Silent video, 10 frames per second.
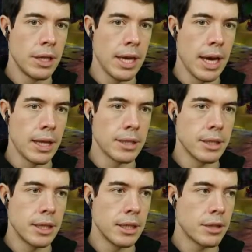Yes,
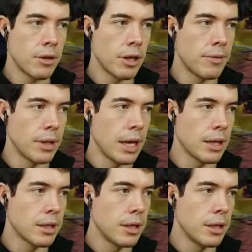it is only for that.